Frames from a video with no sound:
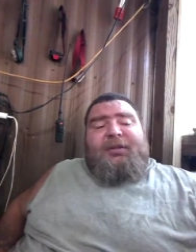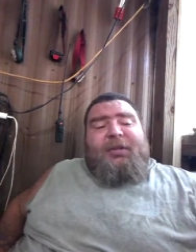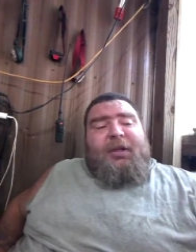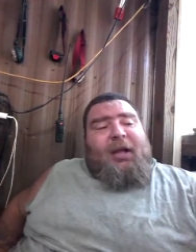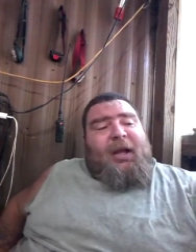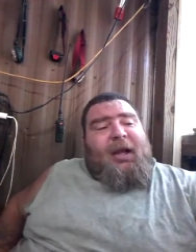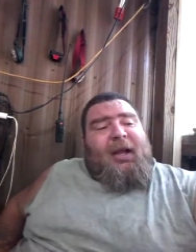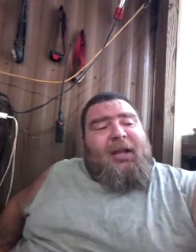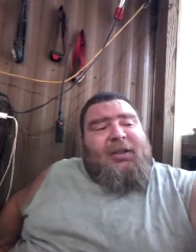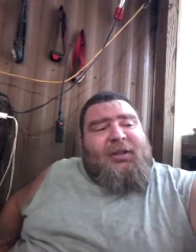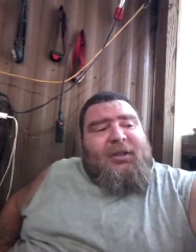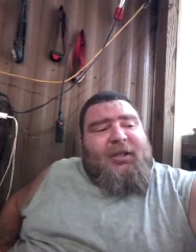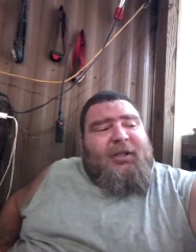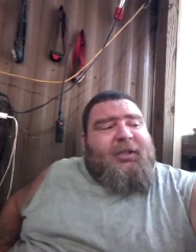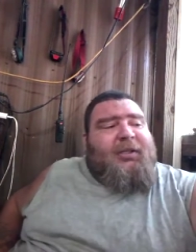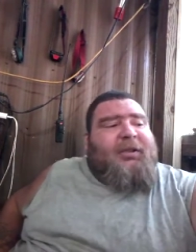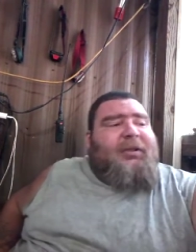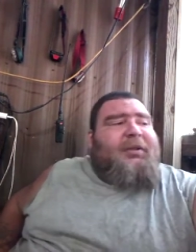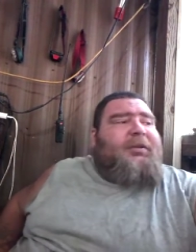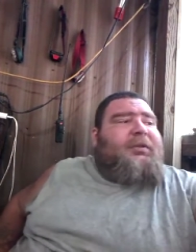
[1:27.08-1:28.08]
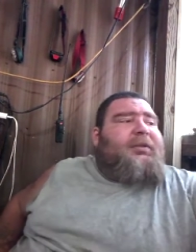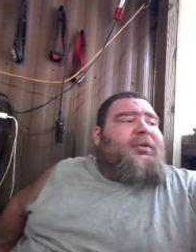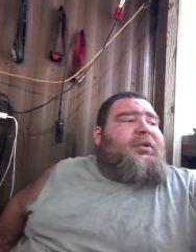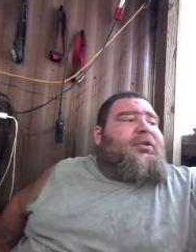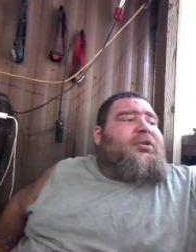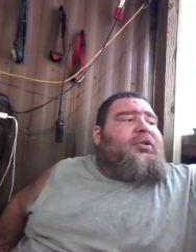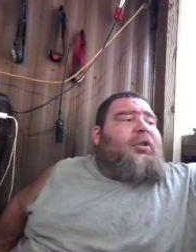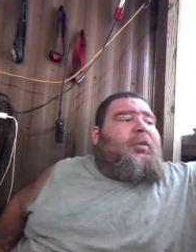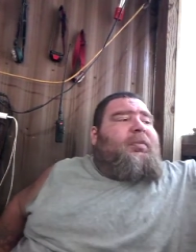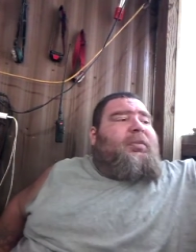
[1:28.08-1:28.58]
I think
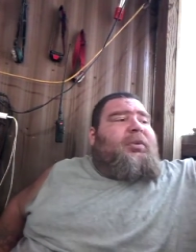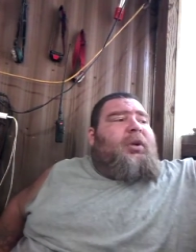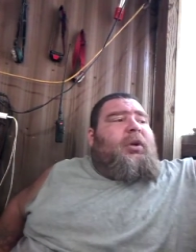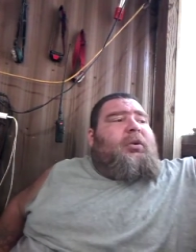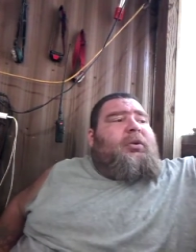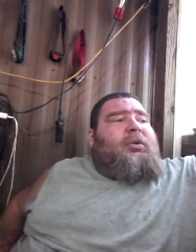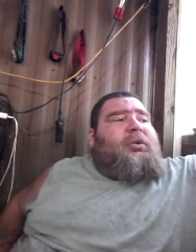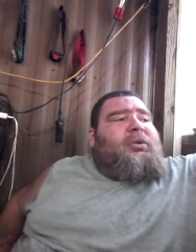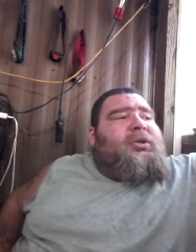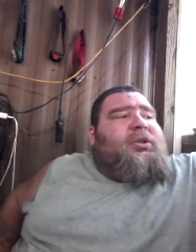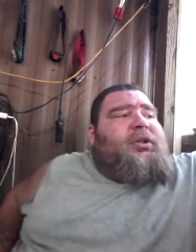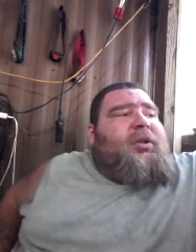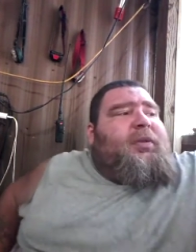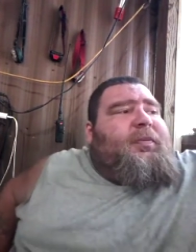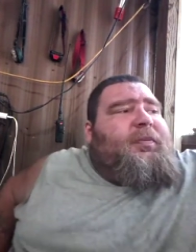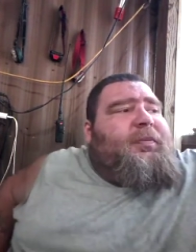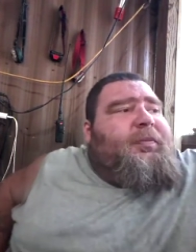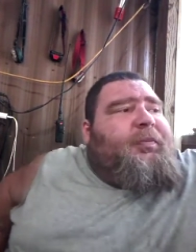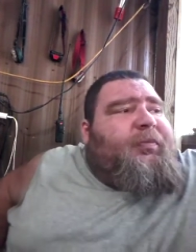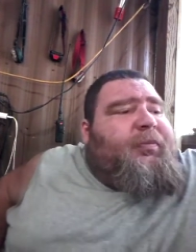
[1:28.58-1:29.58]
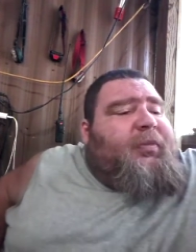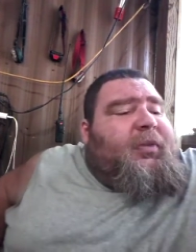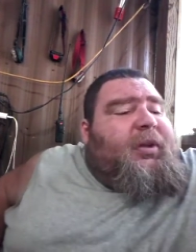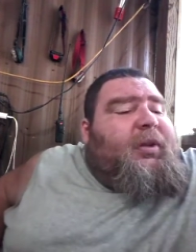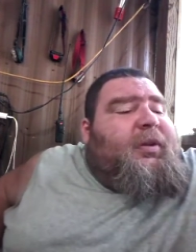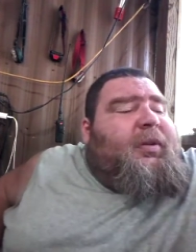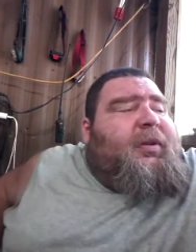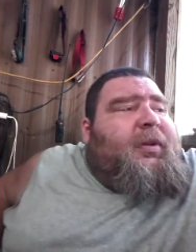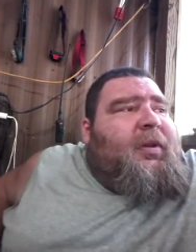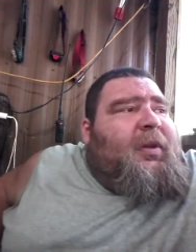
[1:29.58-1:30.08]
Trump knows
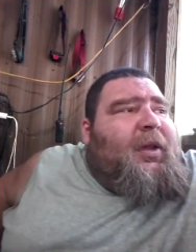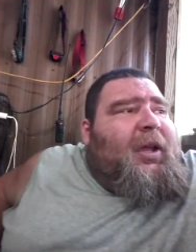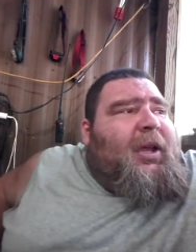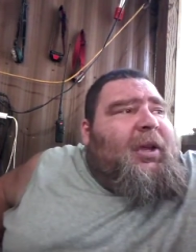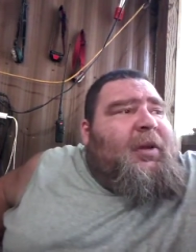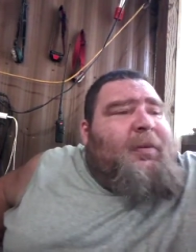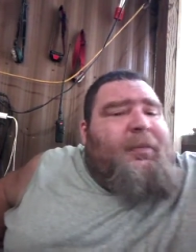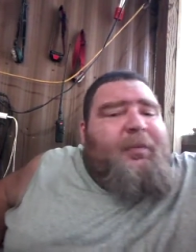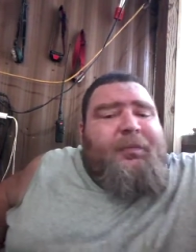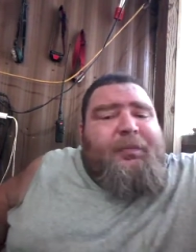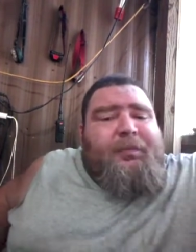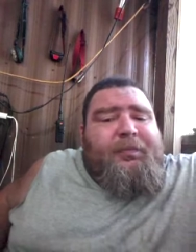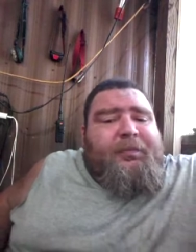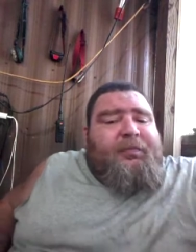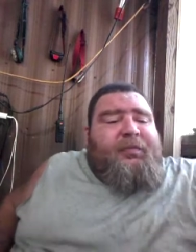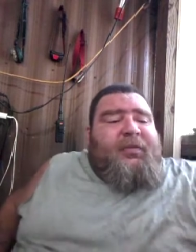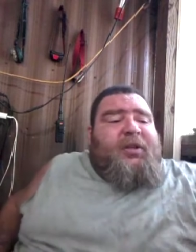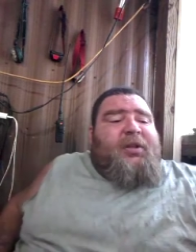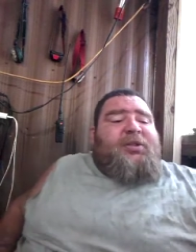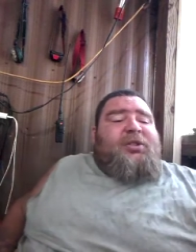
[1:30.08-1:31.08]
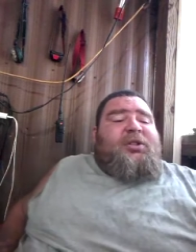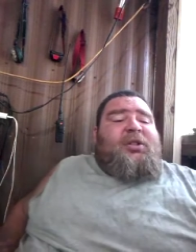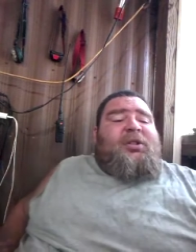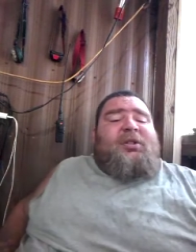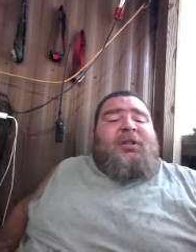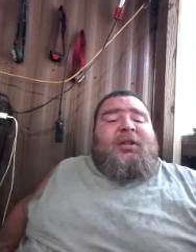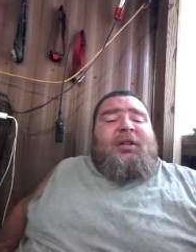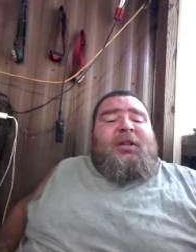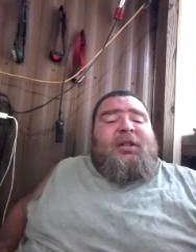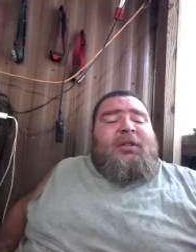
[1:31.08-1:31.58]
that shit's
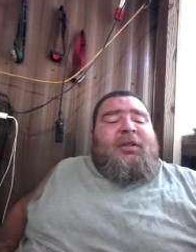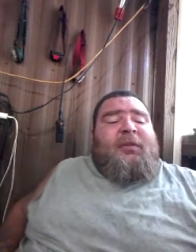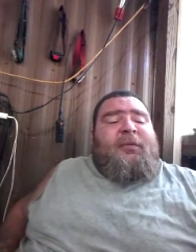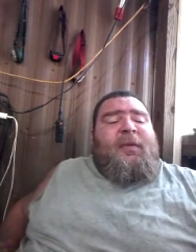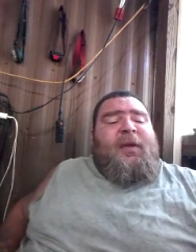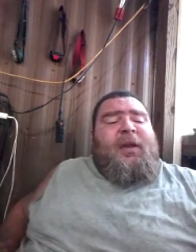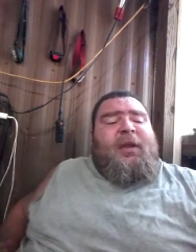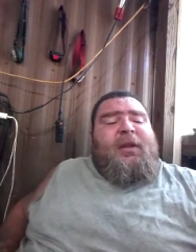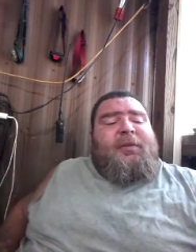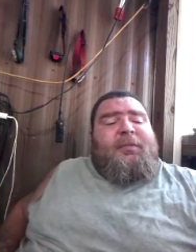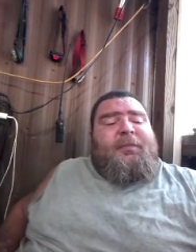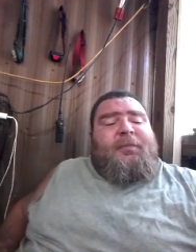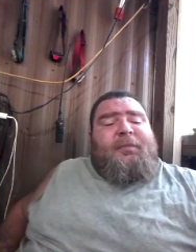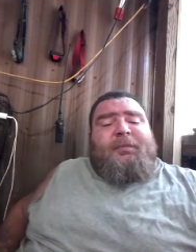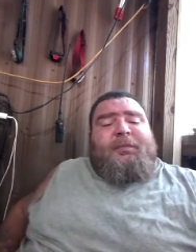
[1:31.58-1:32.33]
gonna hit the fan.